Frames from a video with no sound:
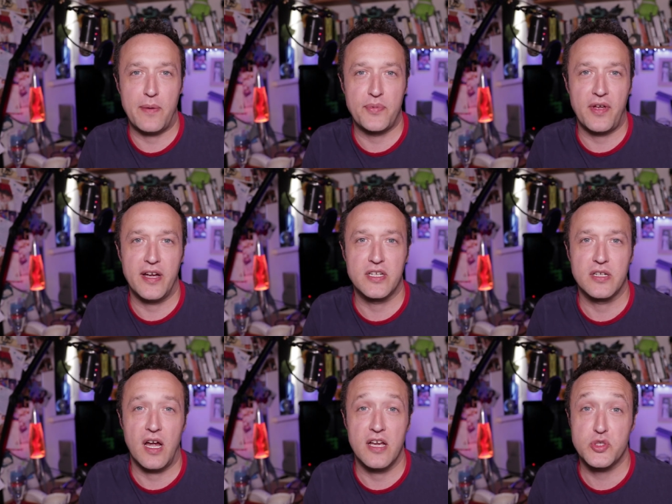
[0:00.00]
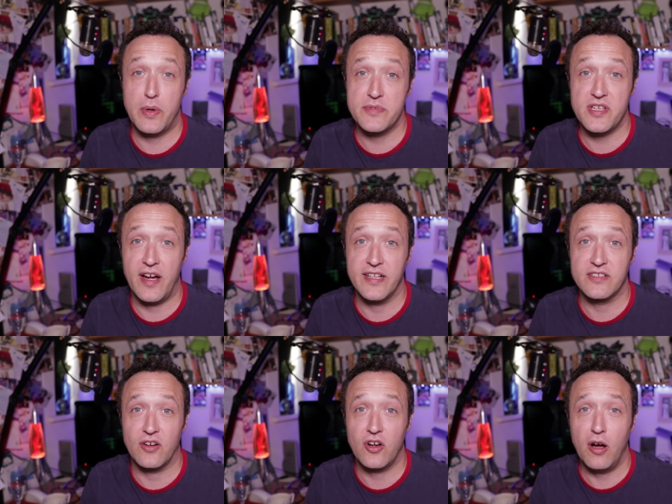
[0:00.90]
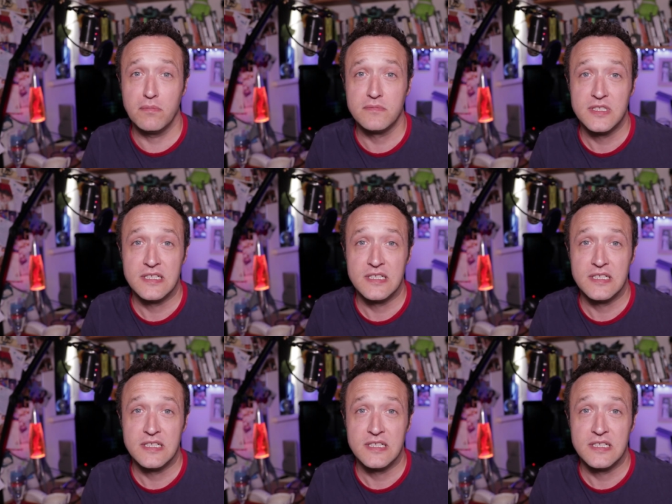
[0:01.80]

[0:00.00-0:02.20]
website, uh, swim signs dot com.